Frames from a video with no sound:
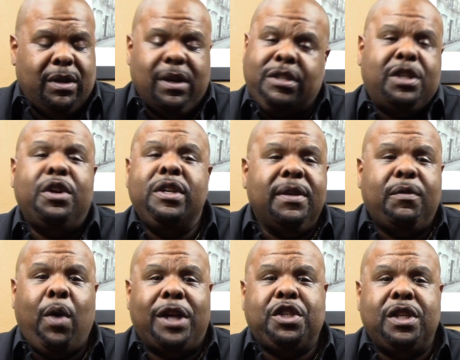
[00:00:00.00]
series of
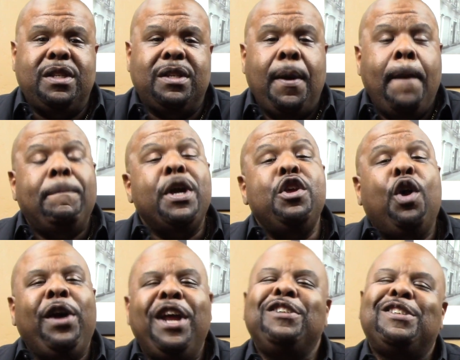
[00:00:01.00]
questions. But
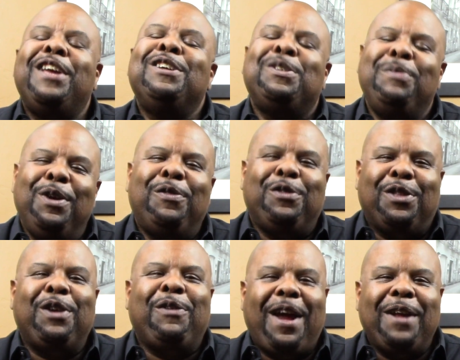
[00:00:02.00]
here's the beautiful
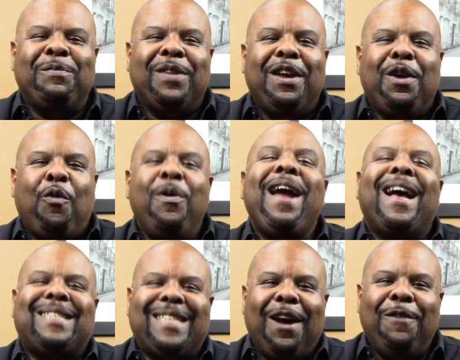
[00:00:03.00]
thing, right? We got
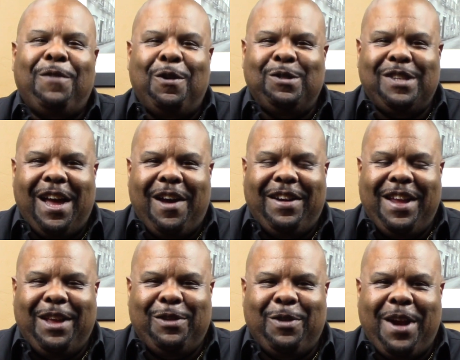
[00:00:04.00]
cell phones
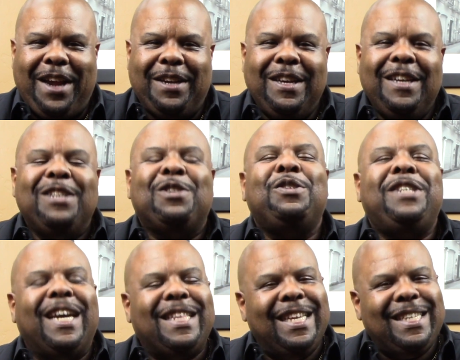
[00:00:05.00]
nowadays, right? So
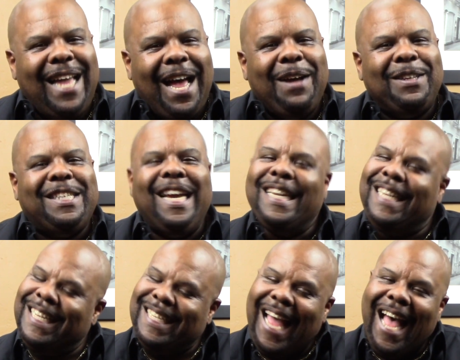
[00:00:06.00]
check this out. Check
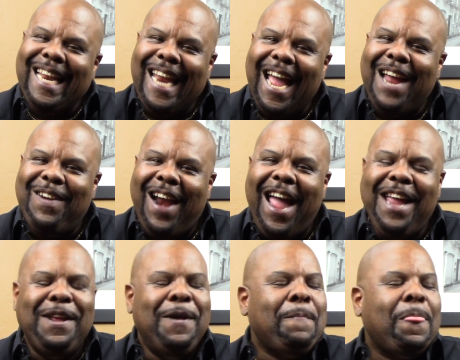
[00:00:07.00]
this out now, right?
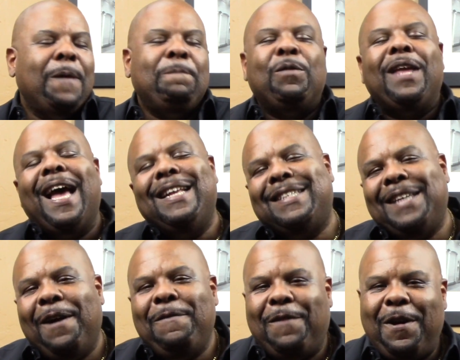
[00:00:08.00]
Got
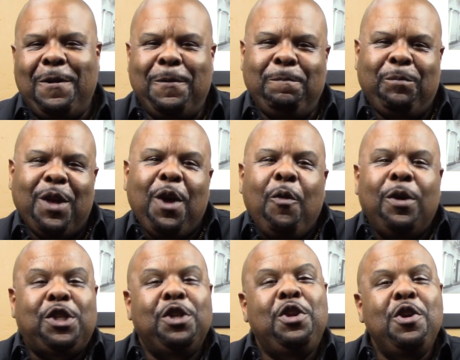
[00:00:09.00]
cell phone.
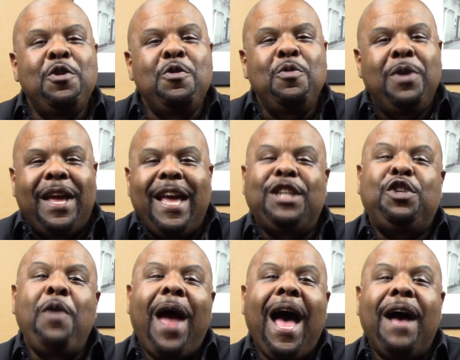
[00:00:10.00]
What you do is
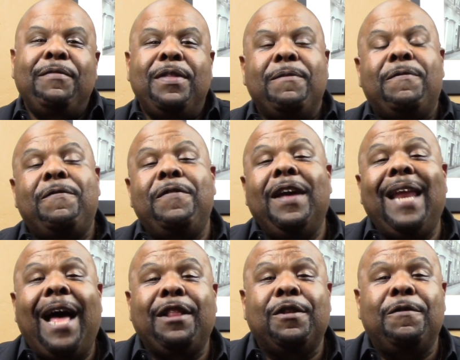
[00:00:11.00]
you have them fill
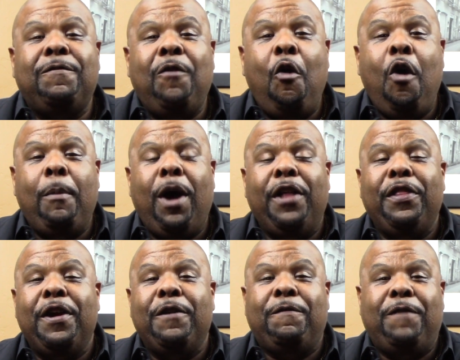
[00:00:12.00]
out the form on
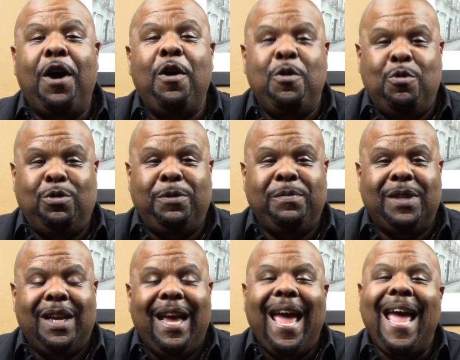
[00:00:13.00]
their phone,
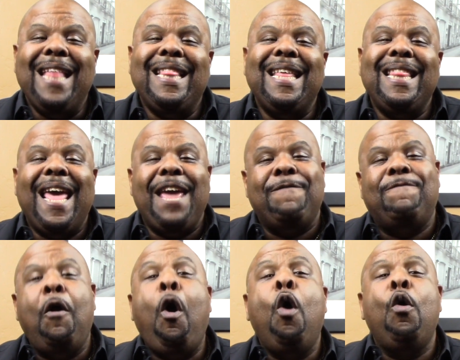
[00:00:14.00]
and then they
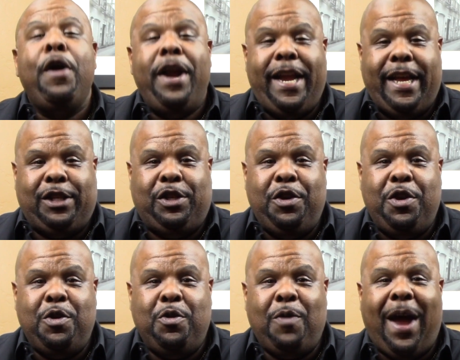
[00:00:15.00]
forward it to
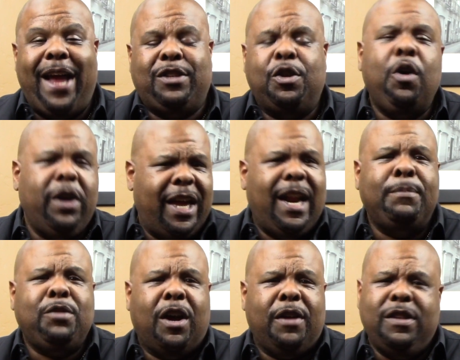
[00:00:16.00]
you, right? So again, I'm
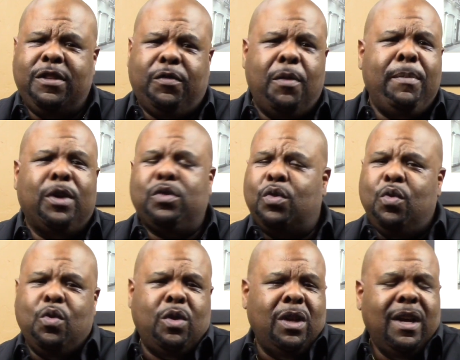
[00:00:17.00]
talking this from middle
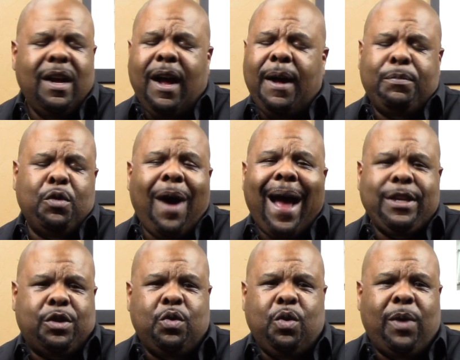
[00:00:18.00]
school up through high
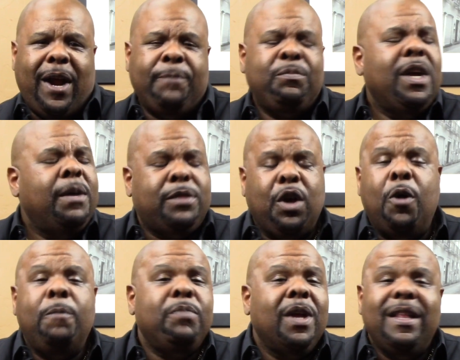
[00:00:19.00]
school, right?
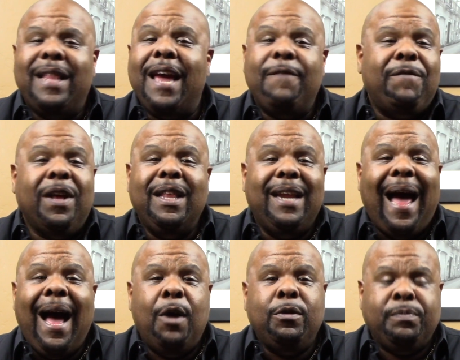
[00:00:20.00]
So they fill it
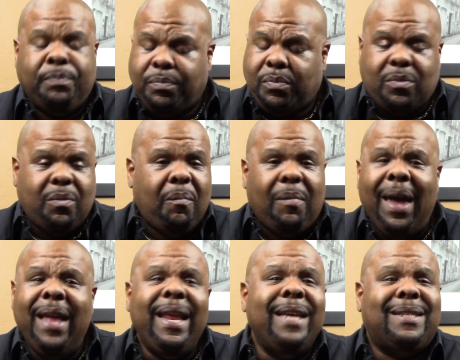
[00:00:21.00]
out
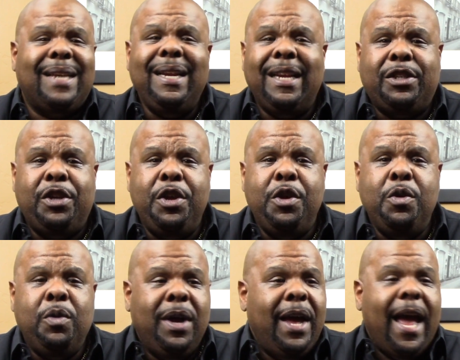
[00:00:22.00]
and they send it to
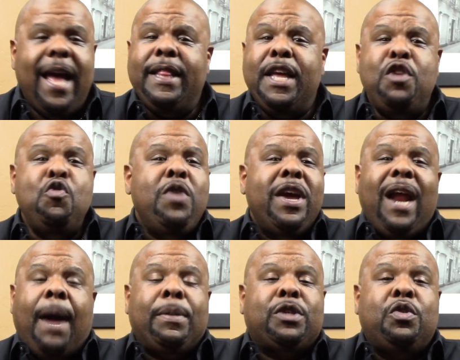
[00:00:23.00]
you, and then you get an
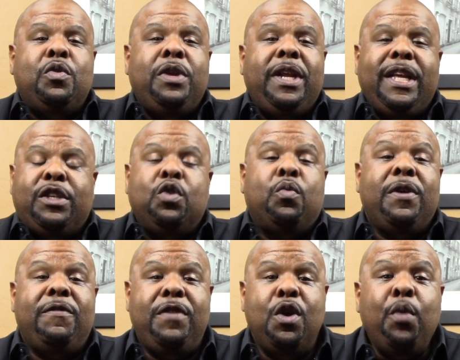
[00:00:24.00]
opportunity to
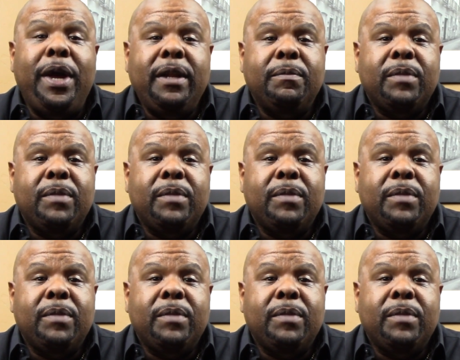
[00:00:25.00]
review it,